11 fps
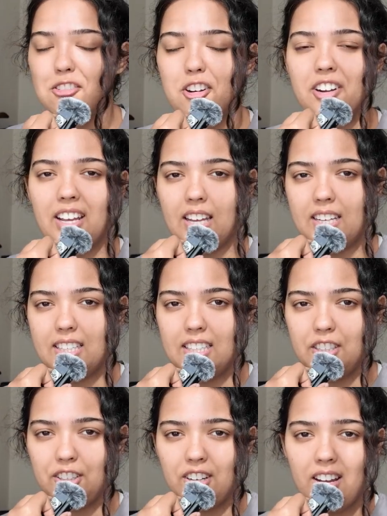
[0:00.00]
I've already had
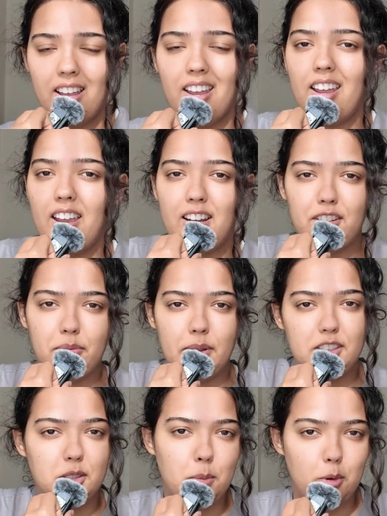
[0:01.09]
dinner and I've
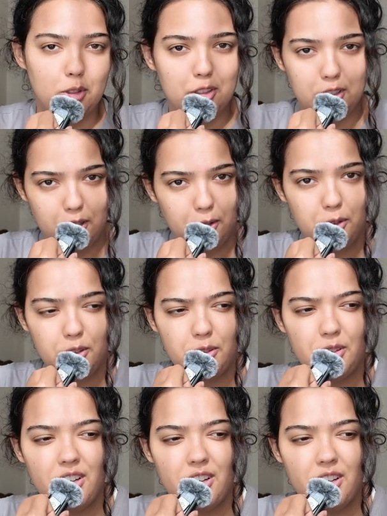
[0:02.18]
played some more Sudoku,